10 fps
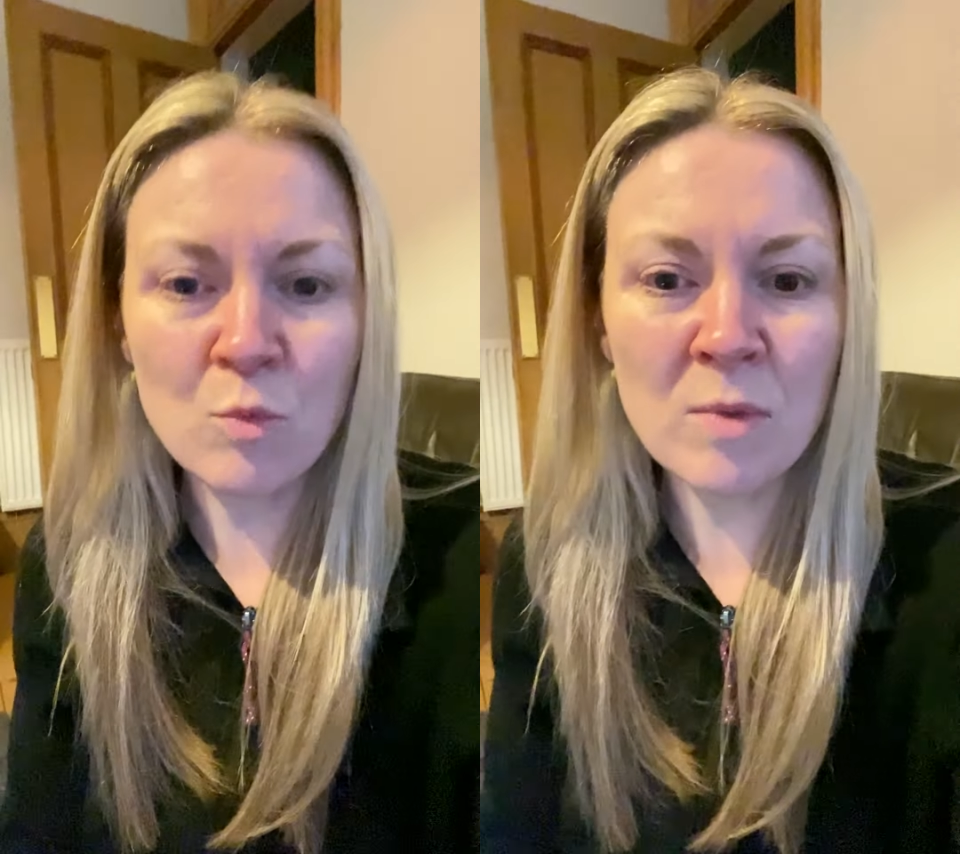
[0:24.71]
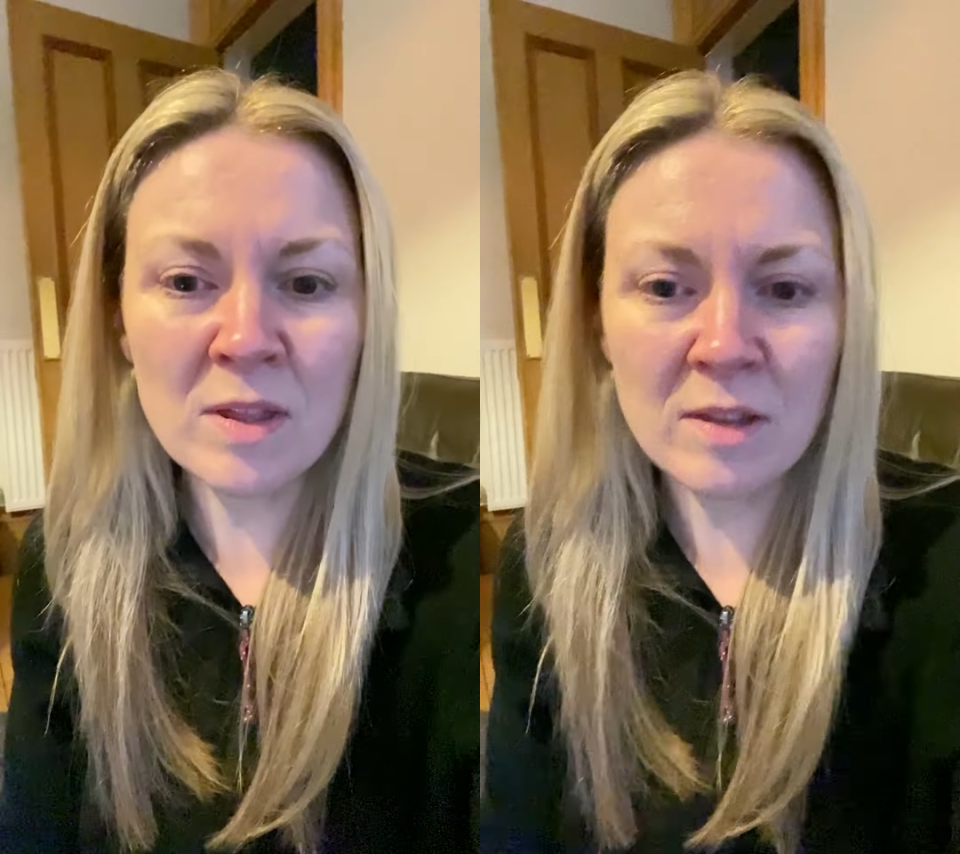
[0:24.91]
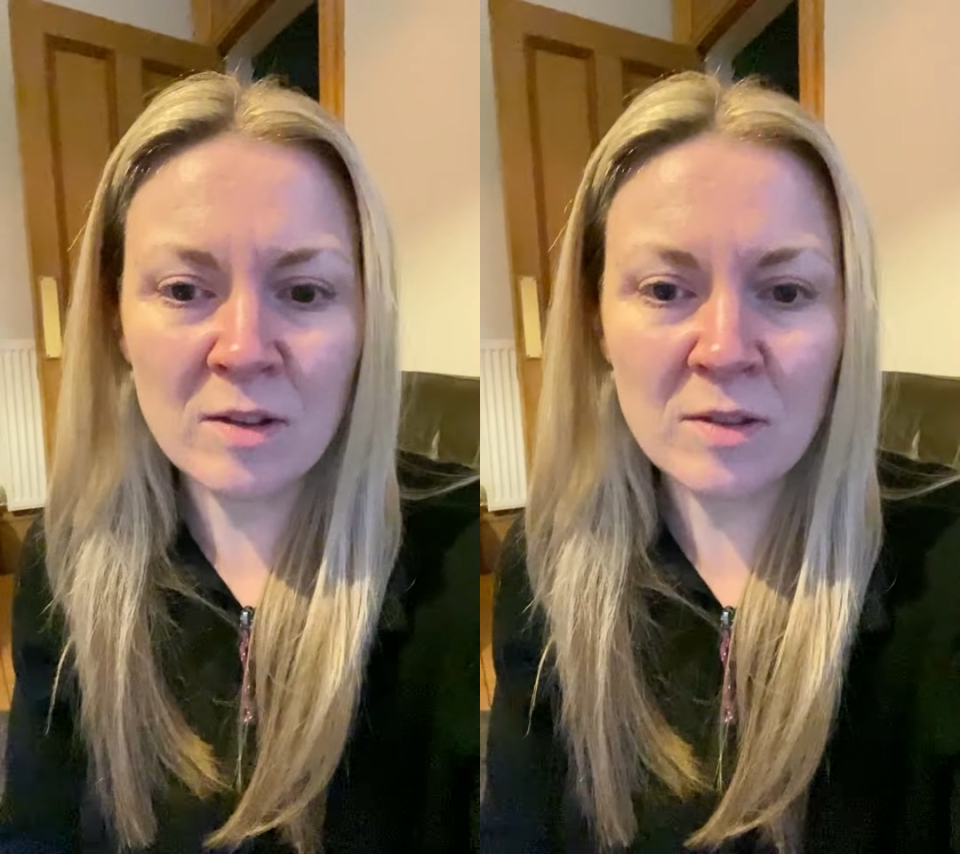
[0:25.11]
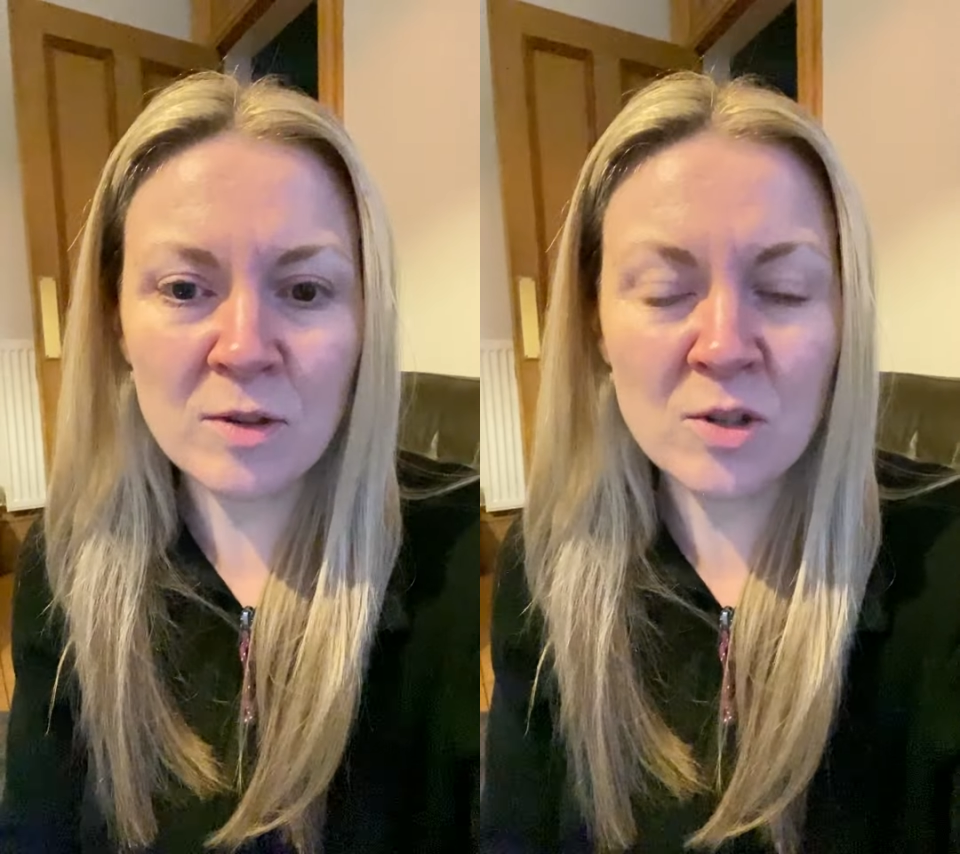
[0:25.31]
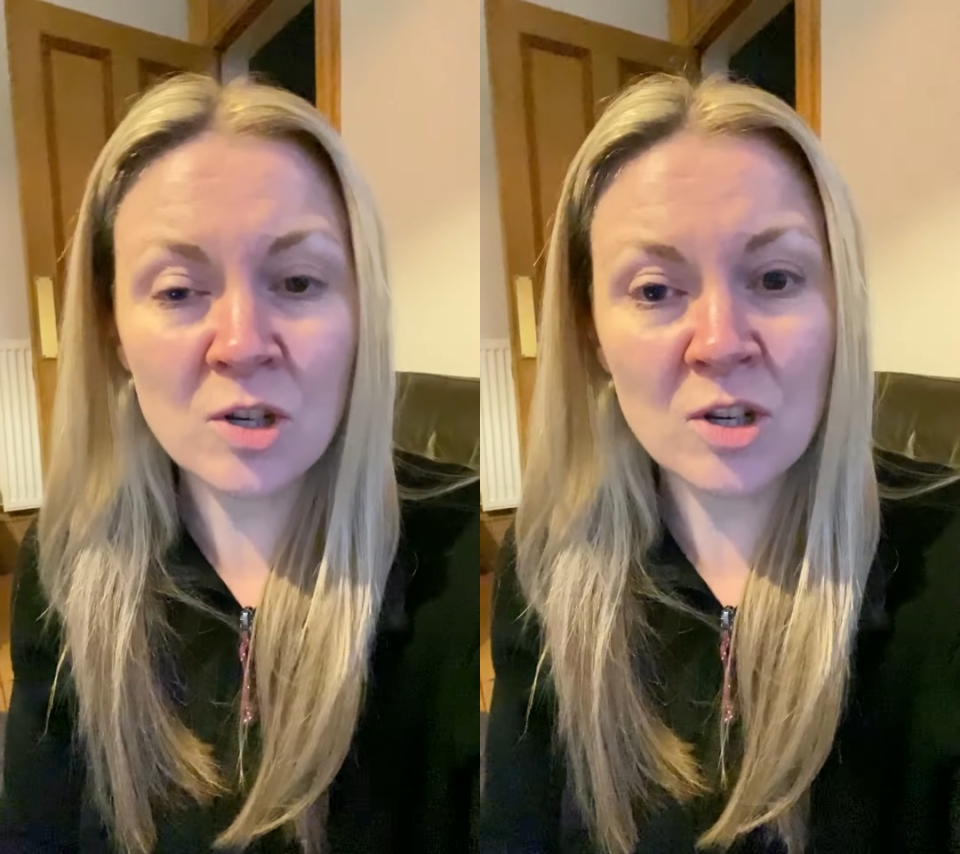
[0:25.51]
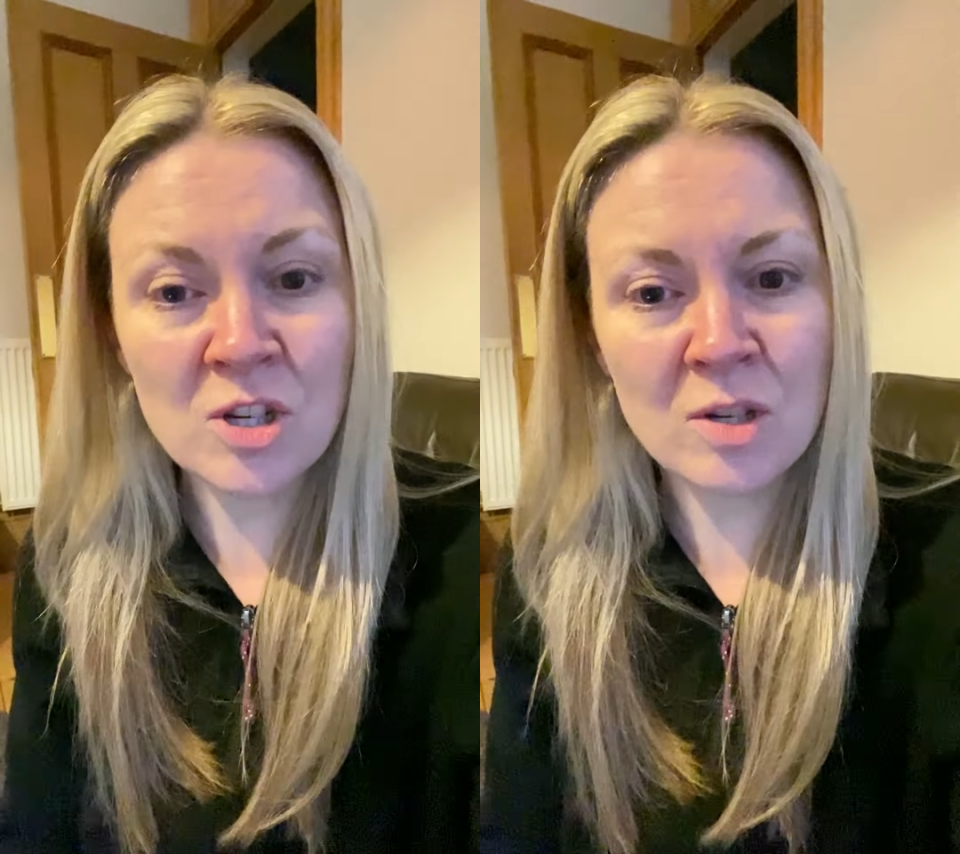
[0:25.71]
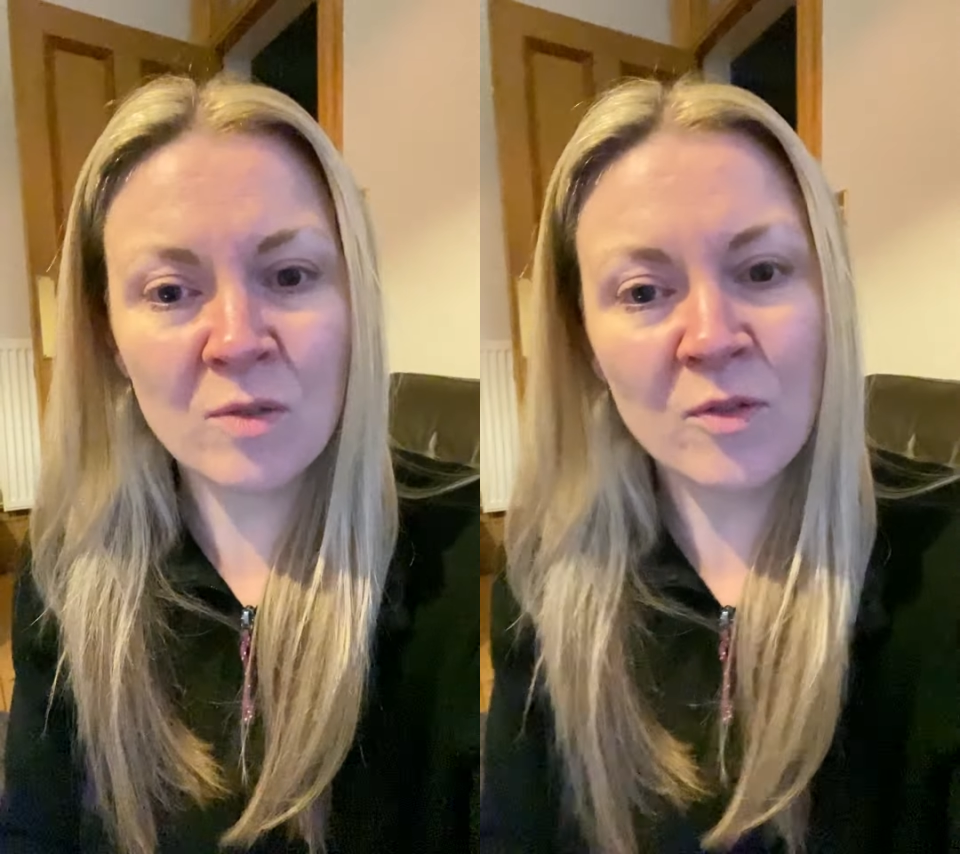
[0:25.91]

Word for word: moment that the traditional